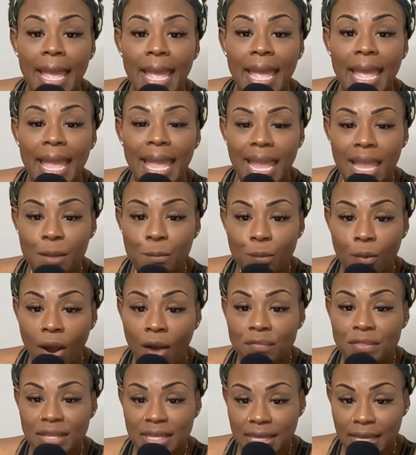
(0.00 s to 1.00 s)
He
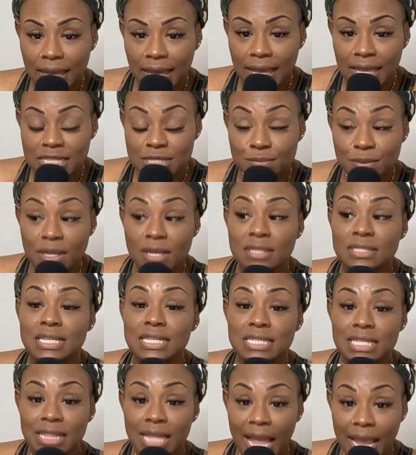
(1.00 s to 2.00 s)
brought the kids because
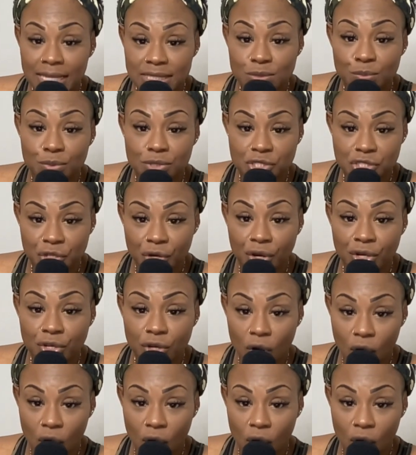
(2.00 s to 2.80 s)
his lights was turned